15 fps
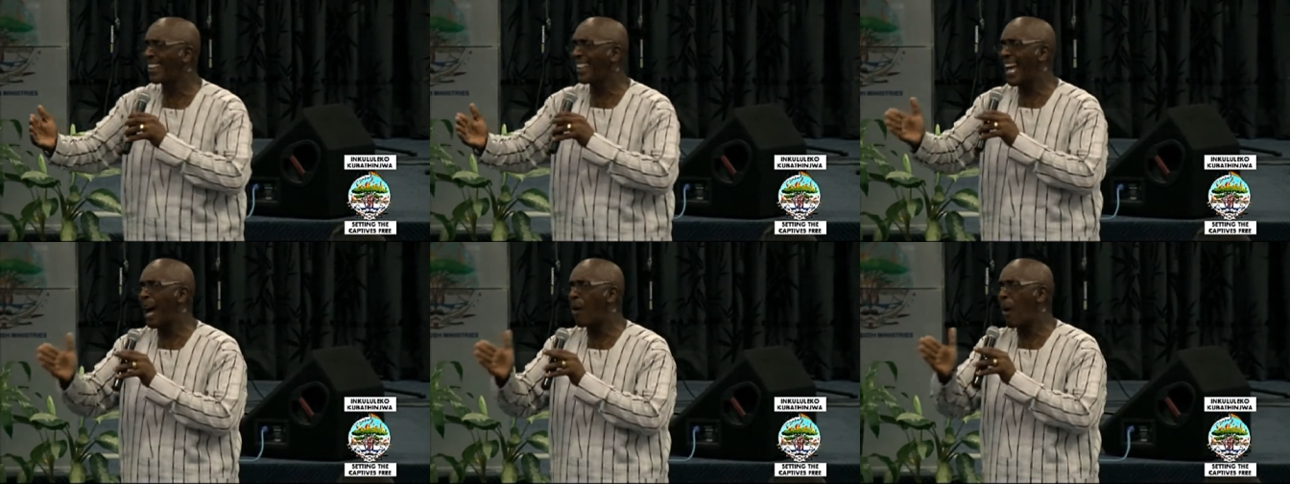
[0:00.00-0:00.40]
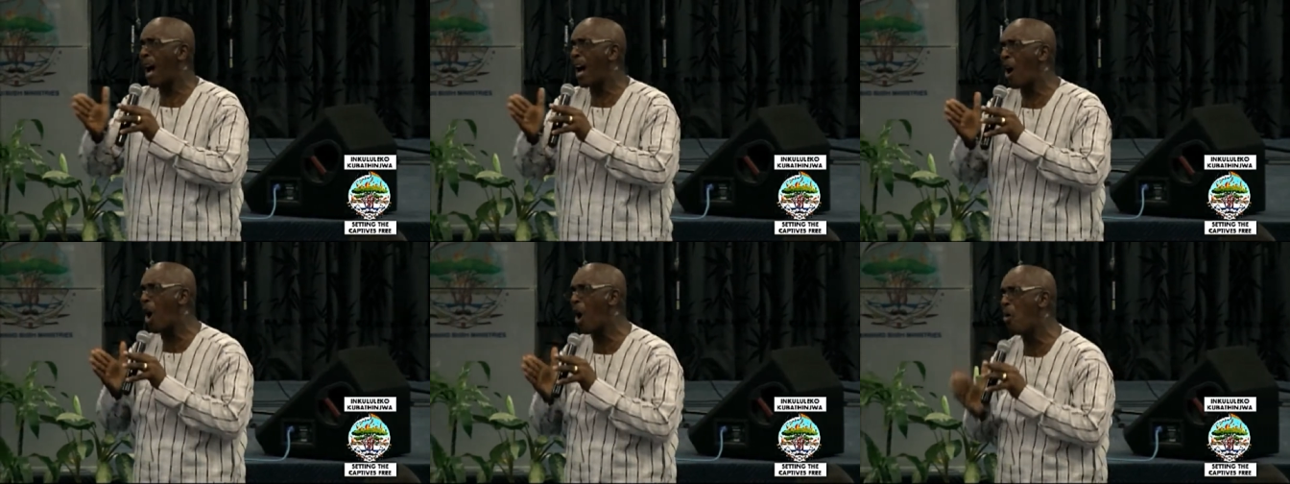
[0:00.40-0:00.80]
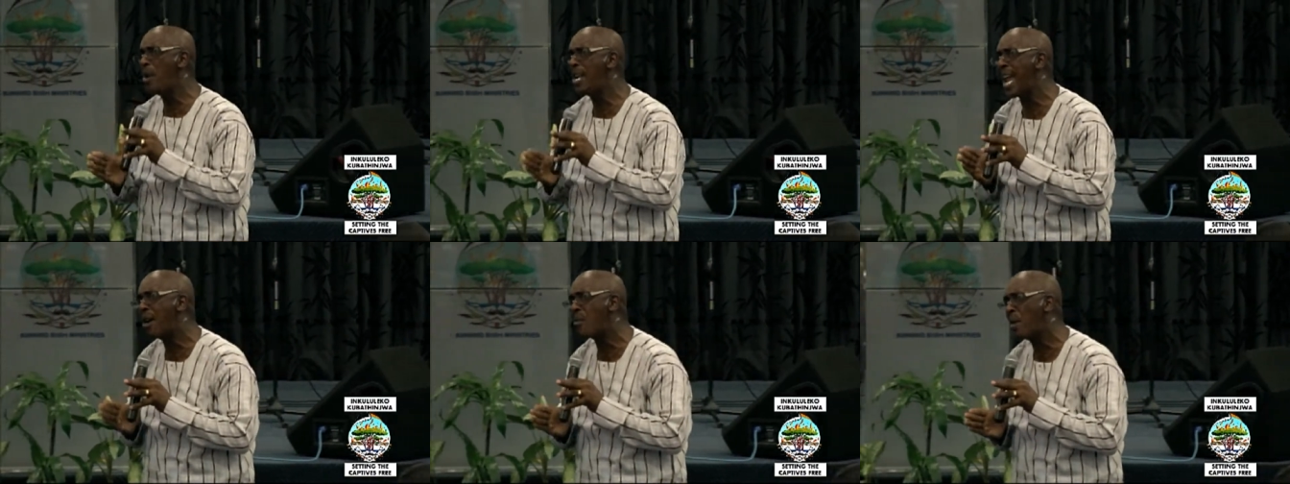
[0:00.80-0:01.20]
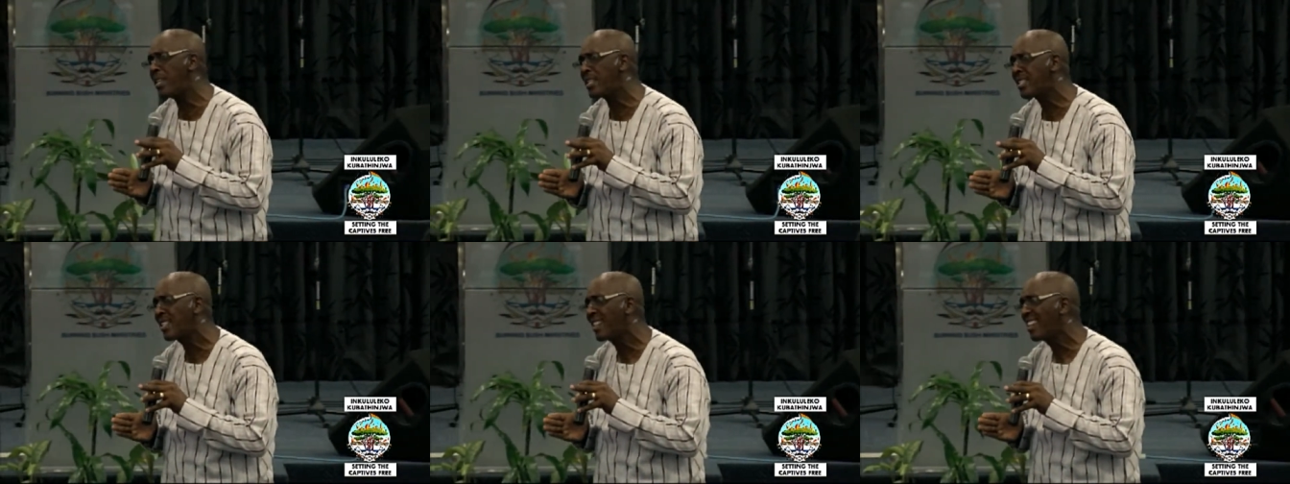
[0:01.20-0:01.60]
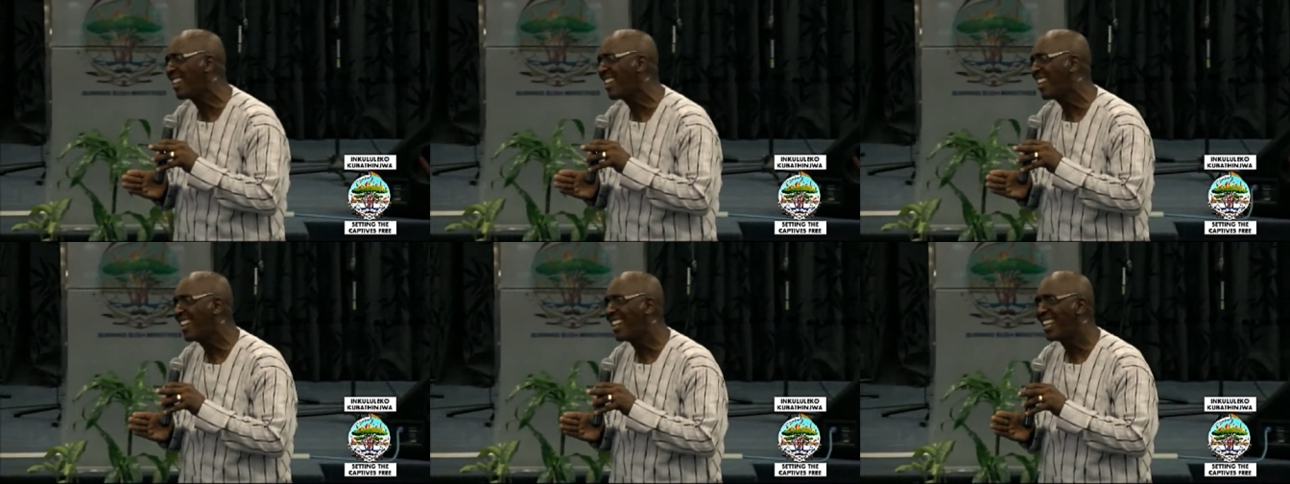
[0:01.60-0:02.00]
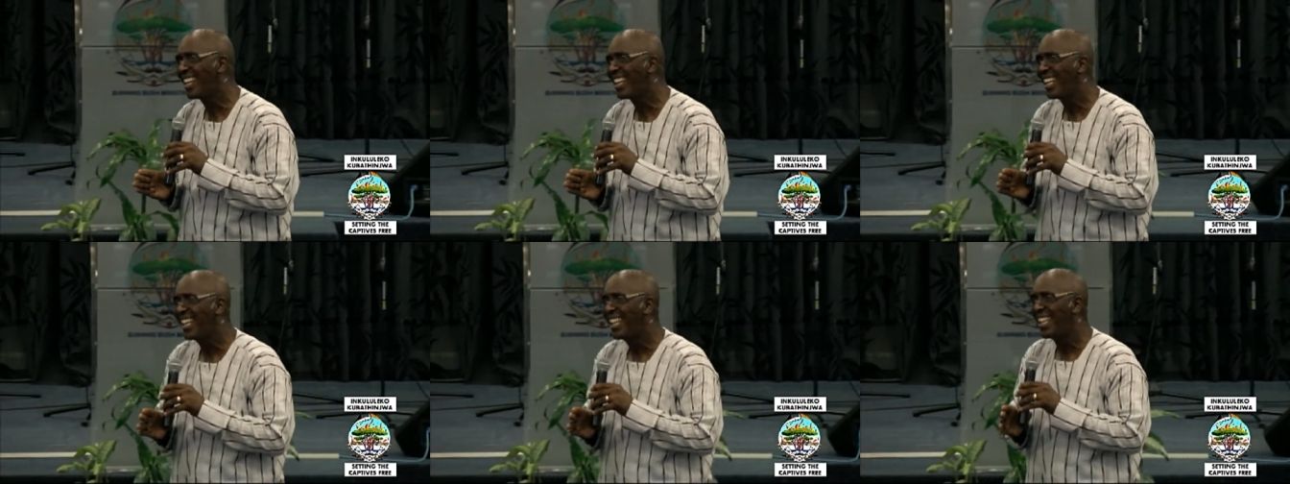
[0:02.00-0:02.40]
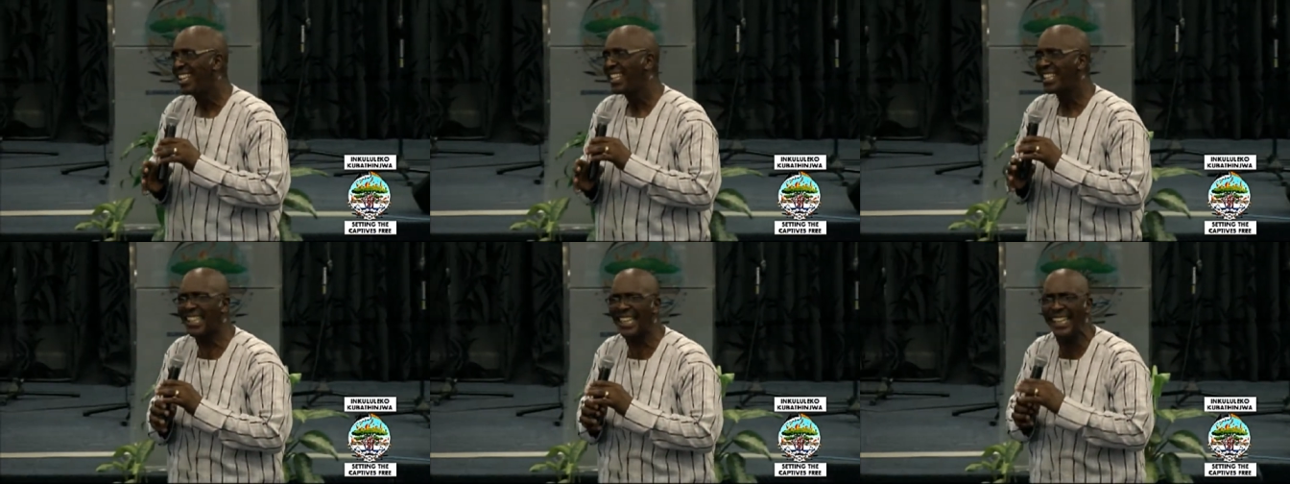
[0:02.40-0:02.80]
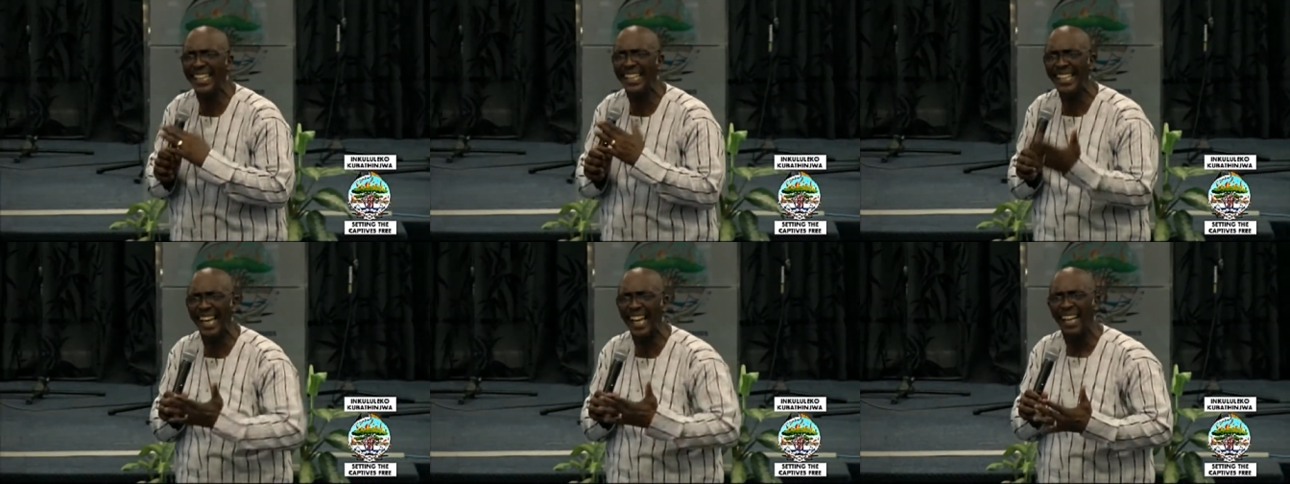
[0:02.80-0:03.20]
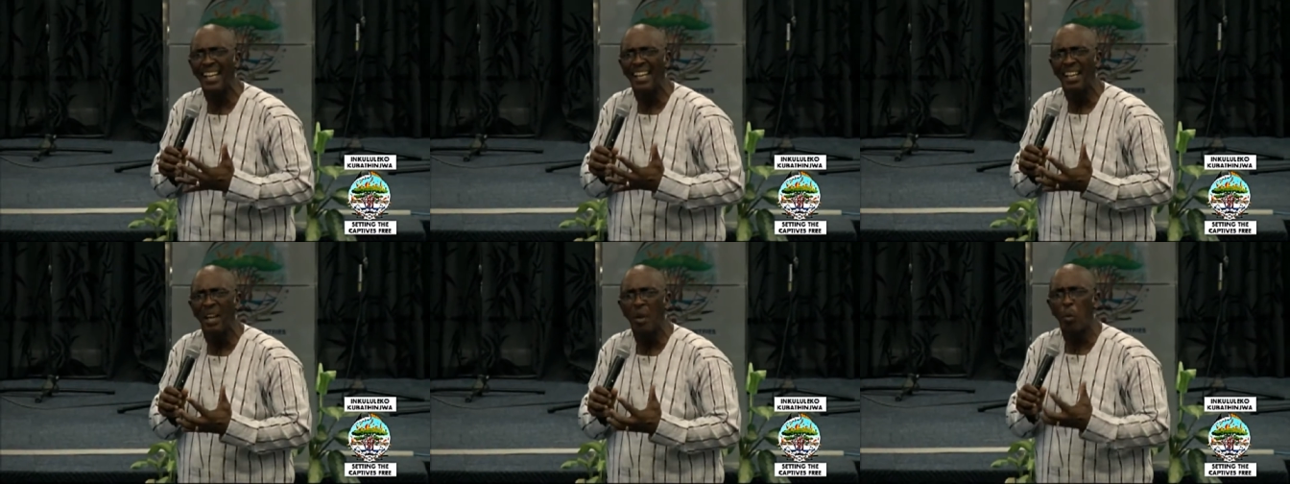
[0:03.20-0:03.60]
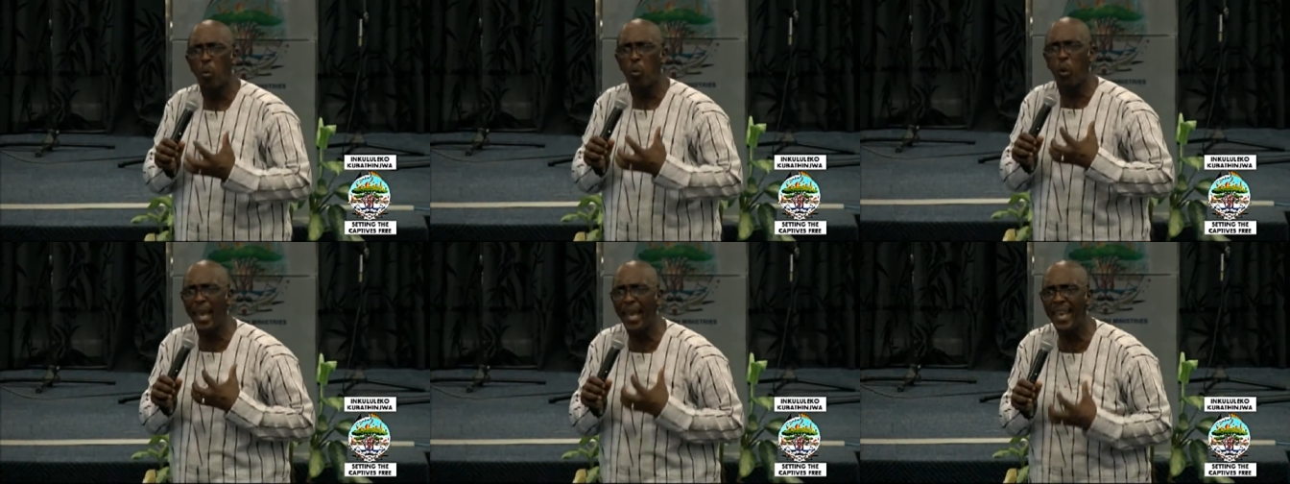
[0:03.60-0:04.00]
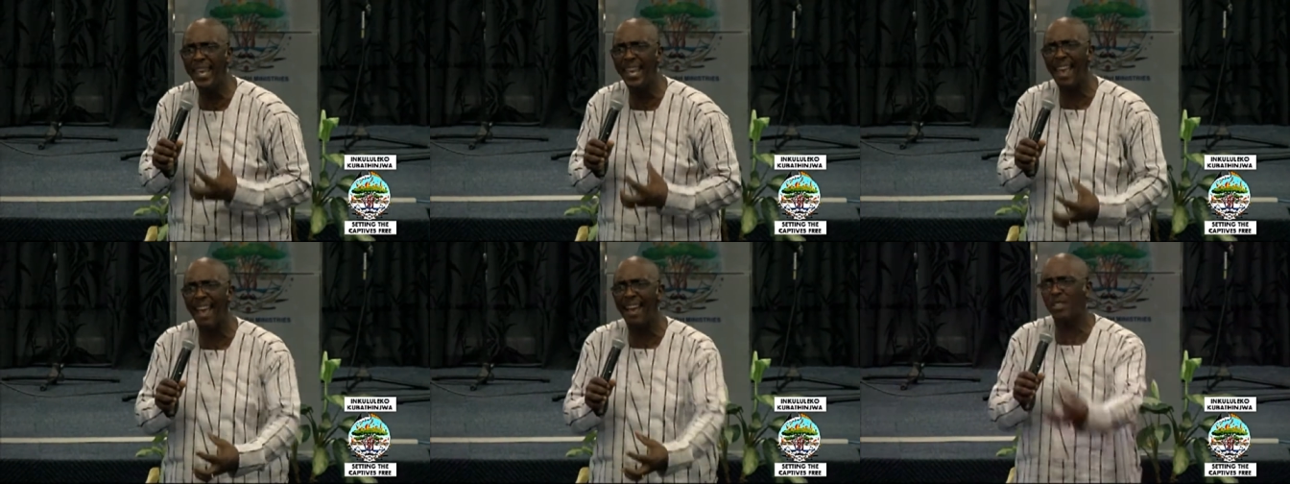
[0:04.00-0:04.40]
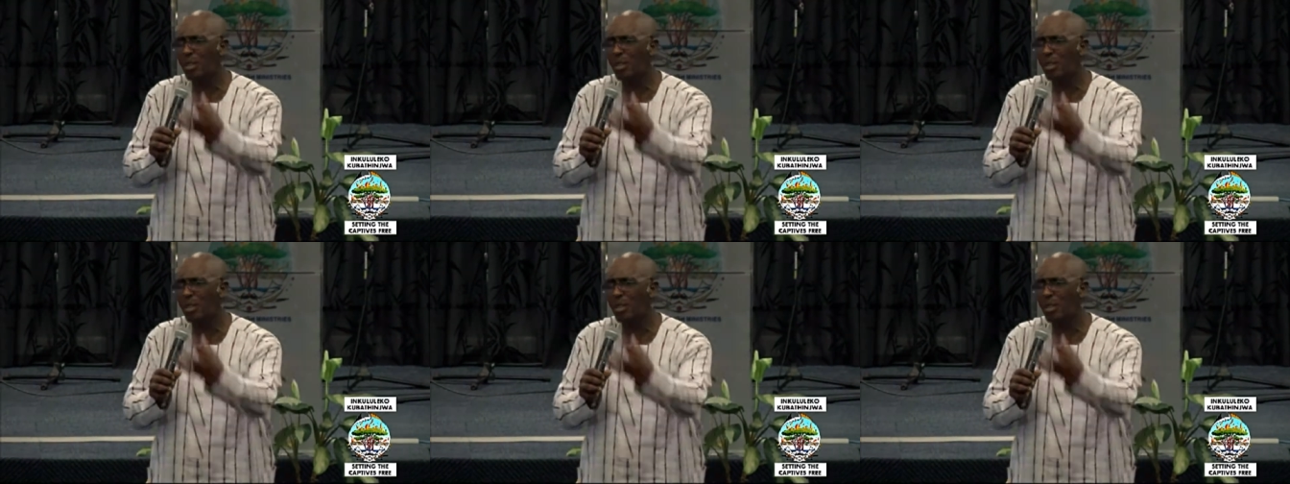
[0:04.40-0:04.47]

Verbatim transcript: our own language. Tina we as